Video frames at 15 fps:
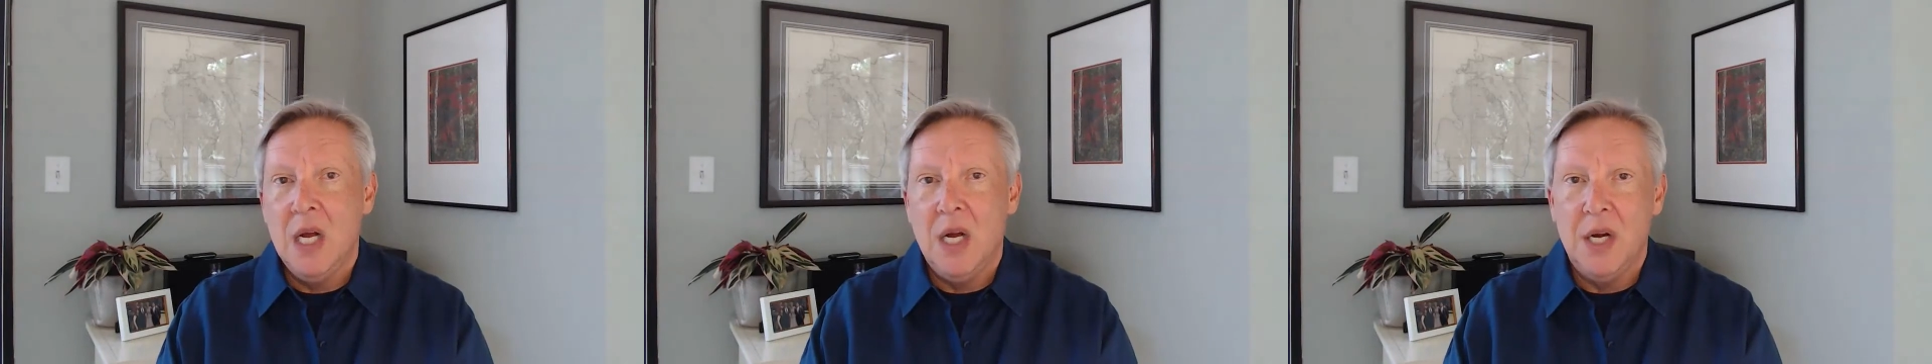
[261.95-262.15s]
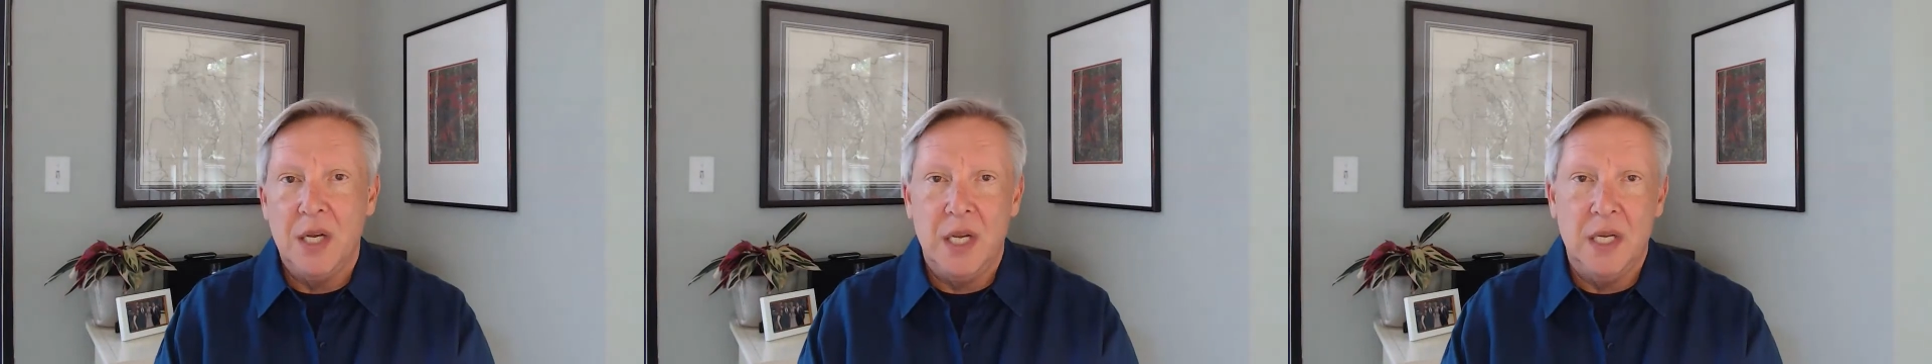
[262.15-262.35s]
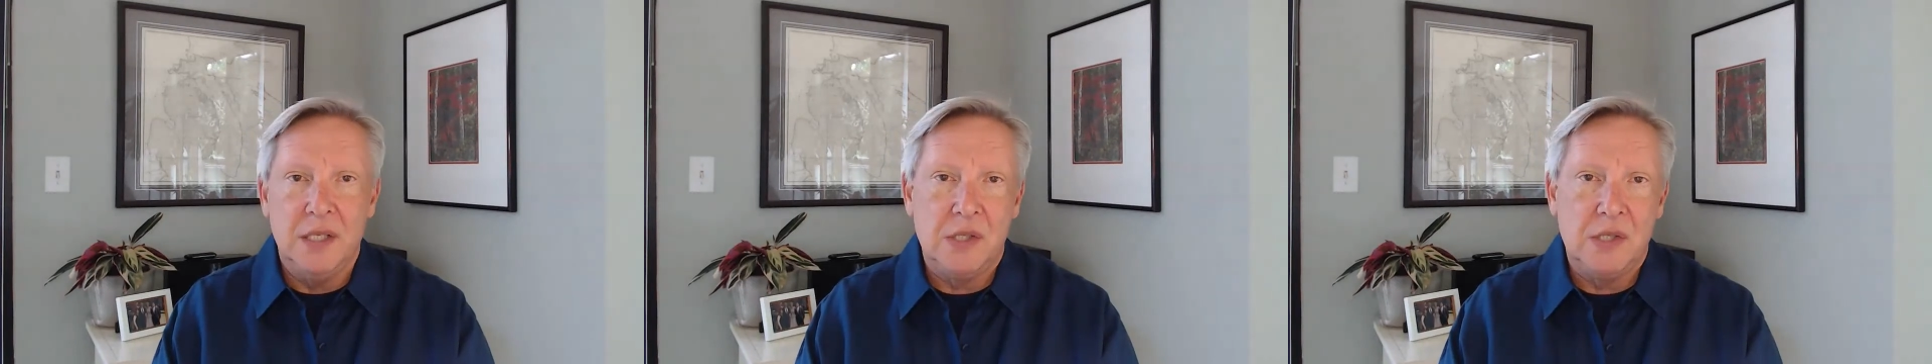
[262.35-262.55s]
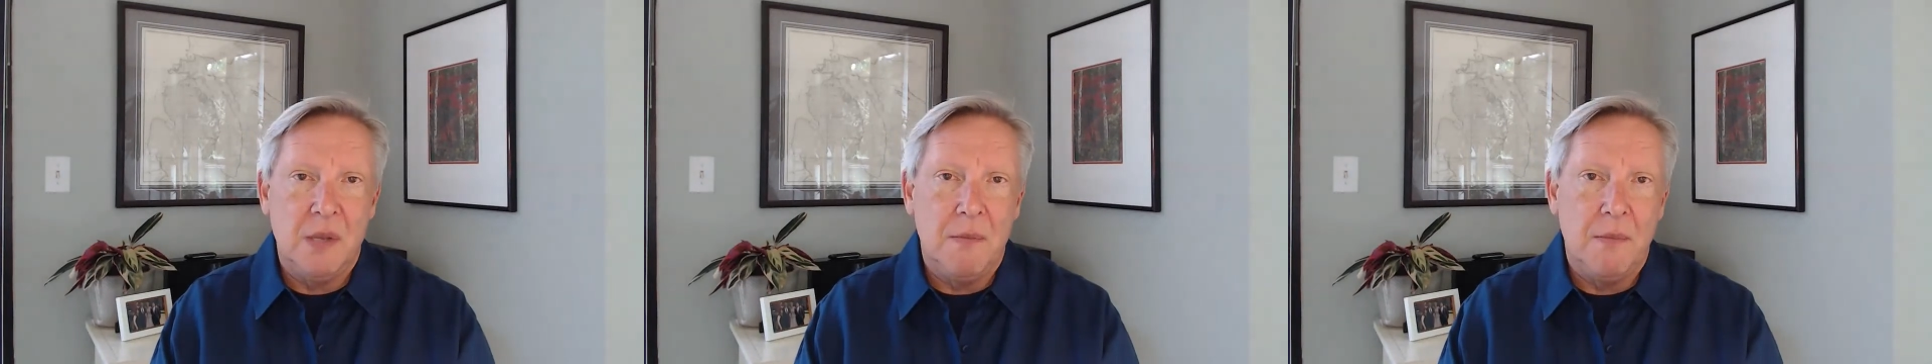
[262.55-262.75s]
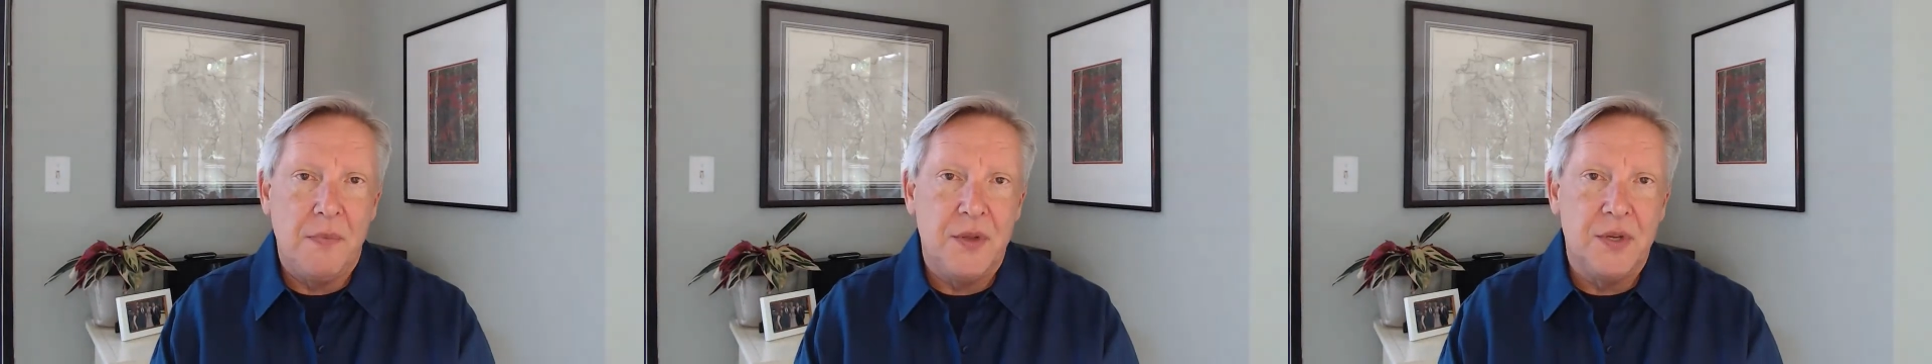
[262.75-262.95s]
against
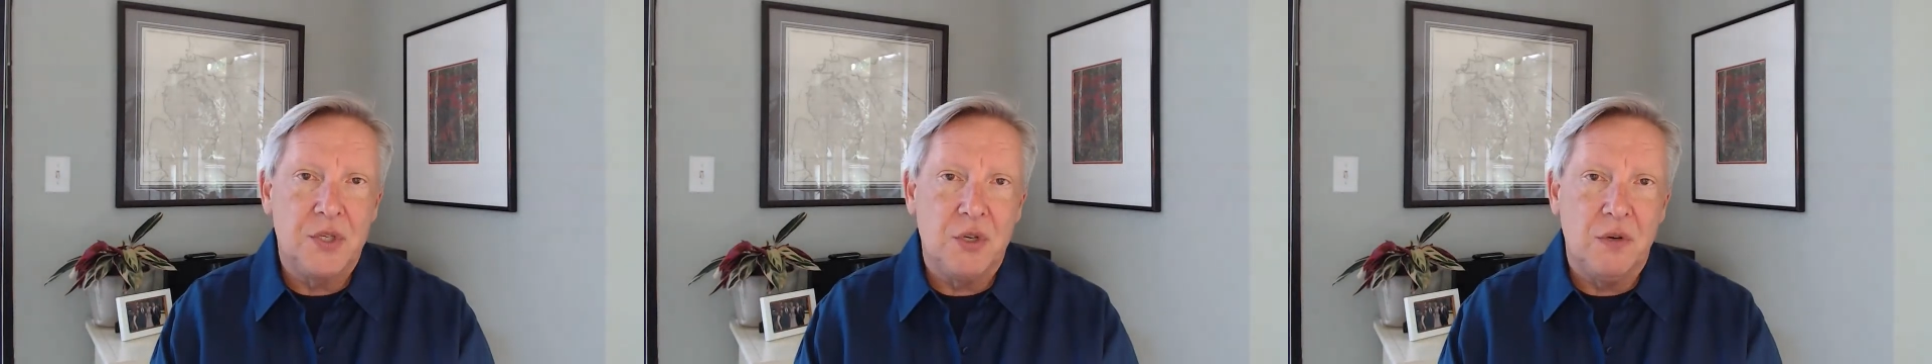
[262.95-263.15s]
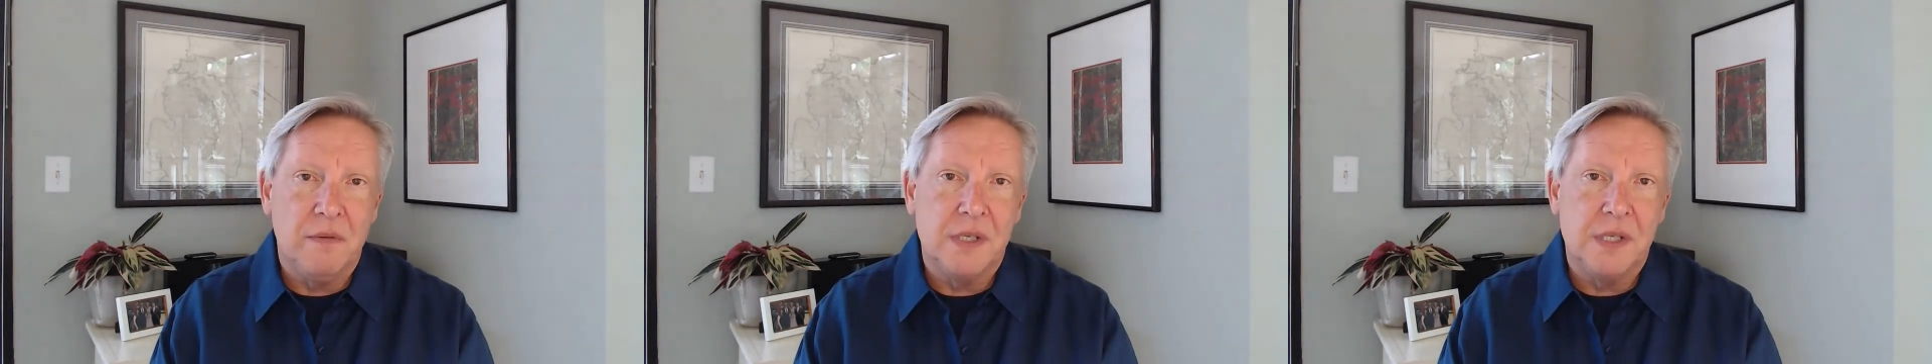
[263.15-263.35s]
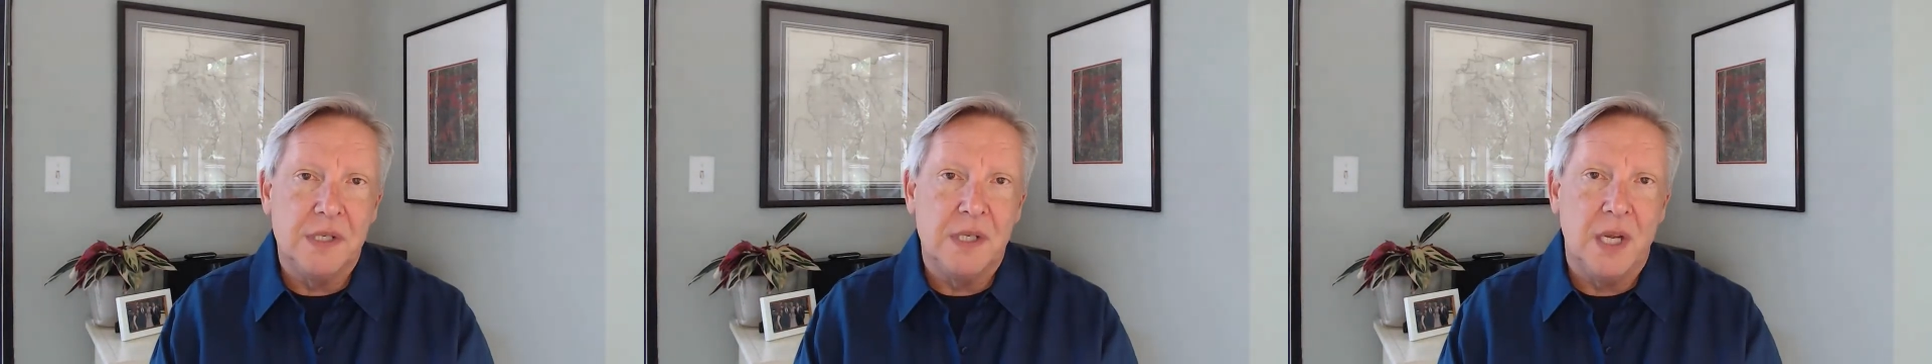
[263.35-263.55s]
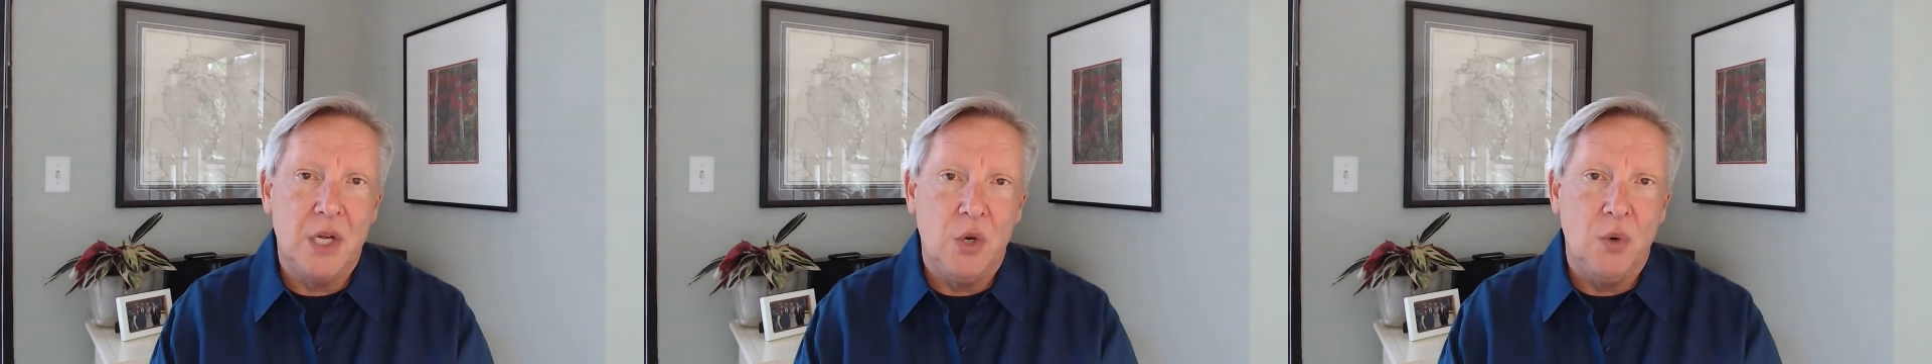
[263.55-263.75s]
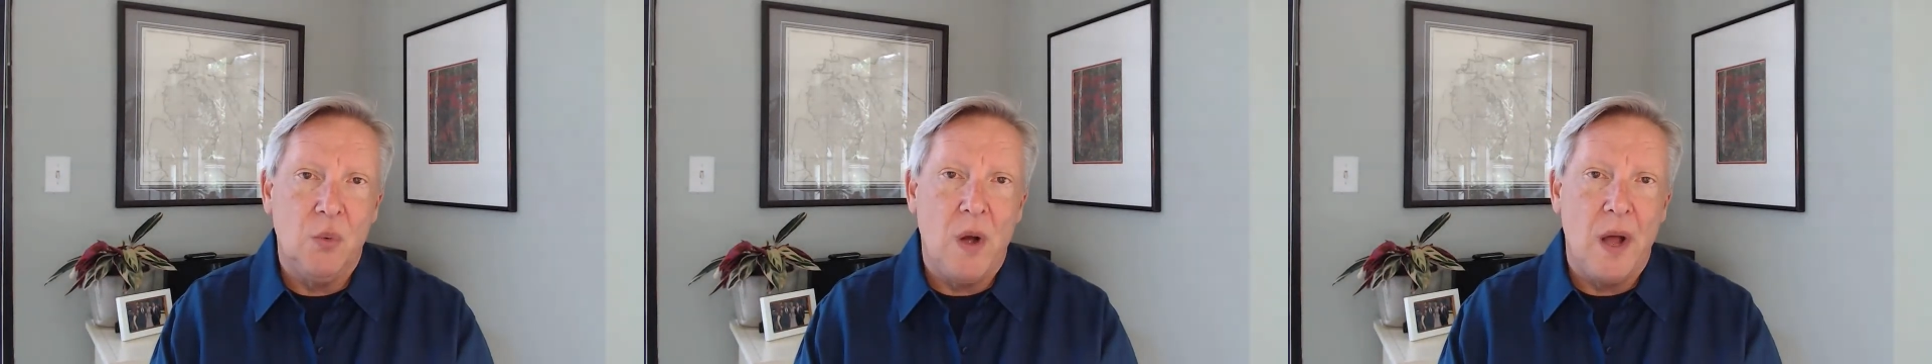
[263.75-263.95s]
the services that
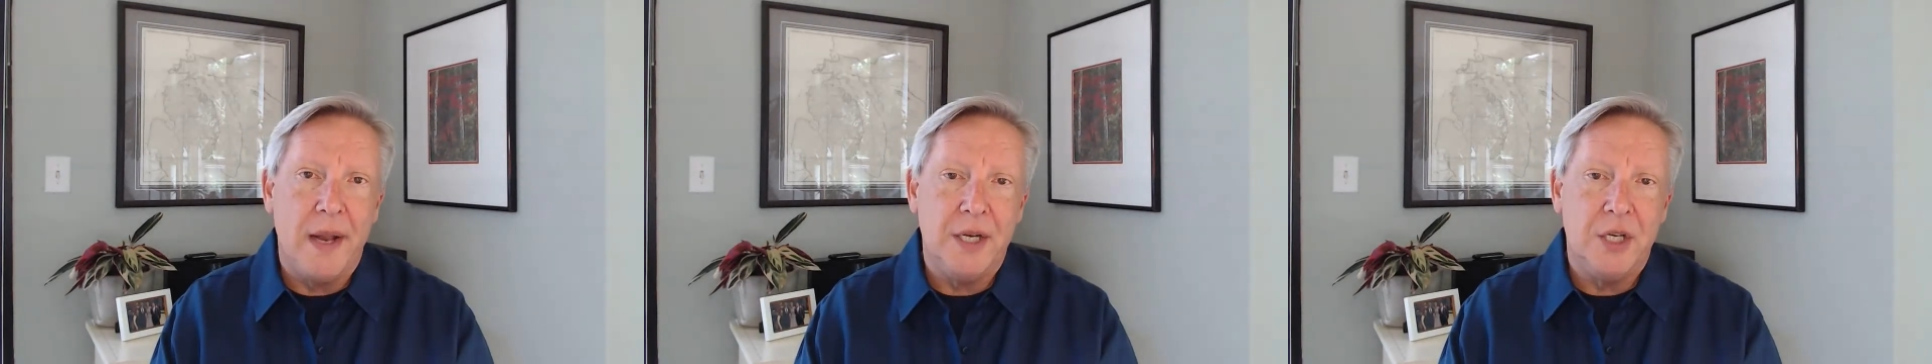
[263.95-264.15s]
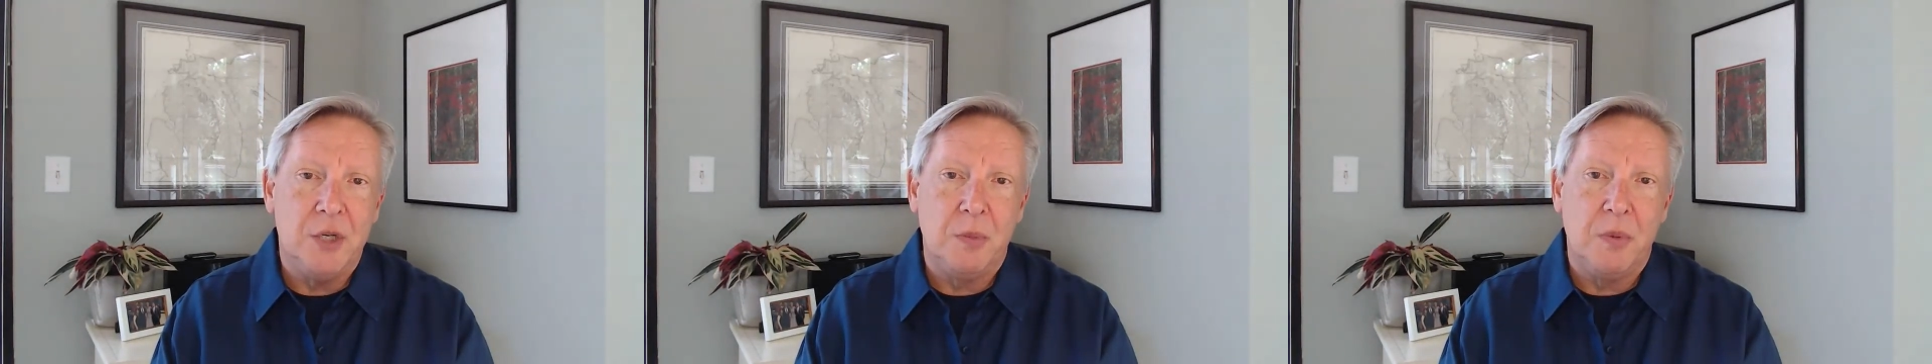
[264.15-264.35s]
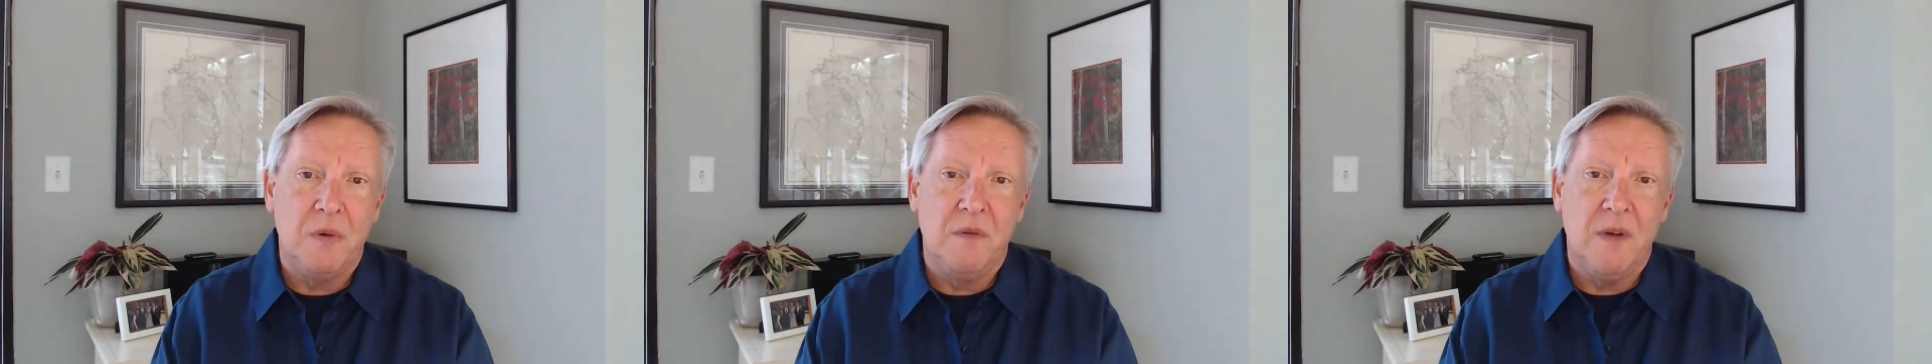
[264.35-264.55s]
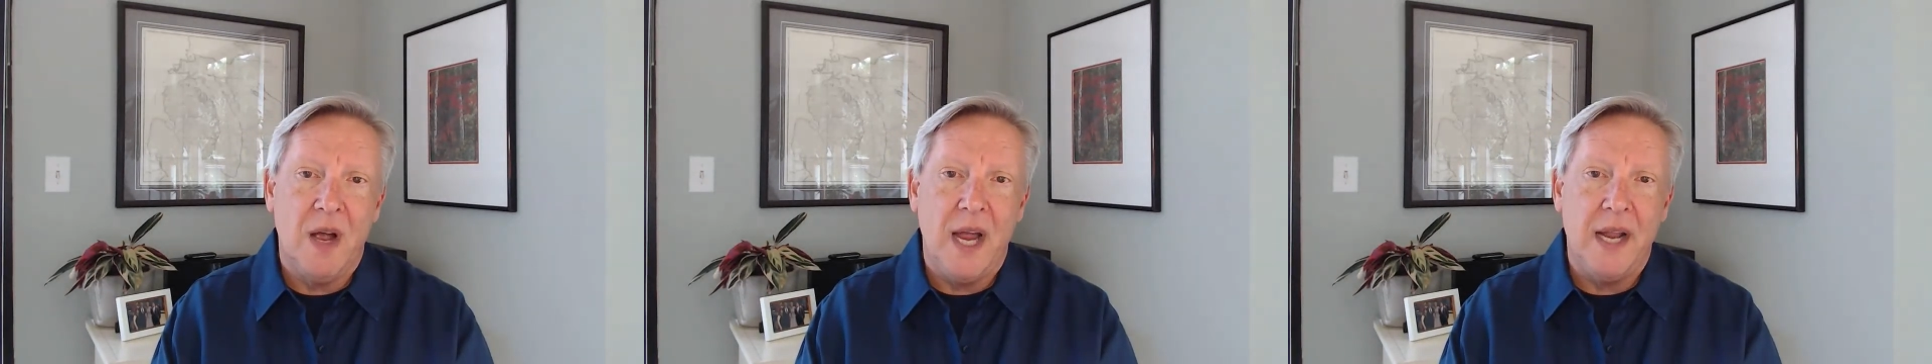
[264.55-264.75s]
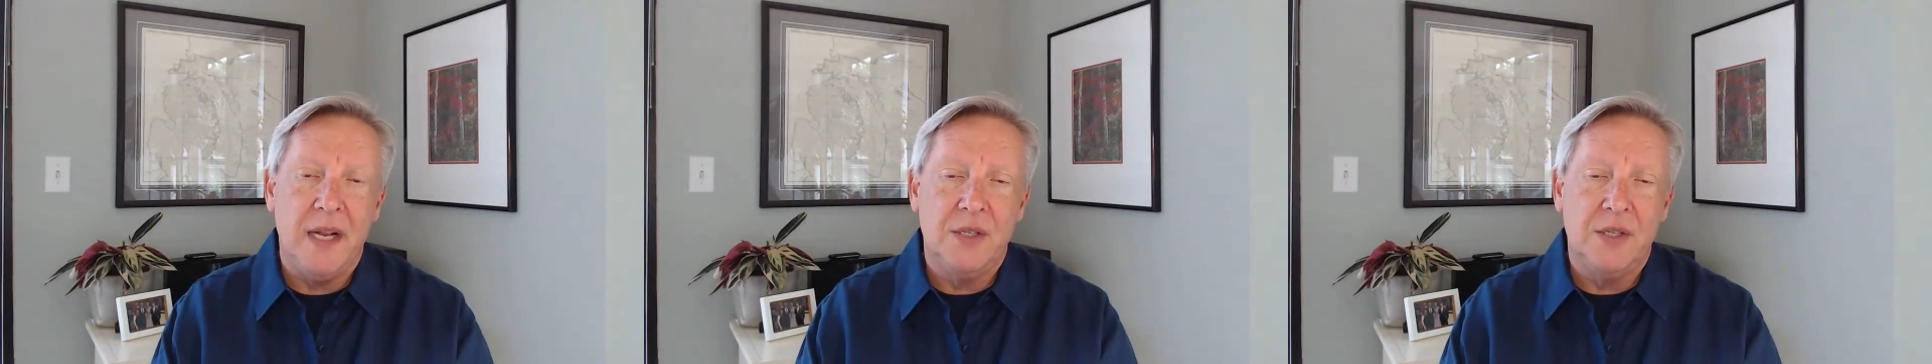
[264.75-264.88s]
you're wanting to provide.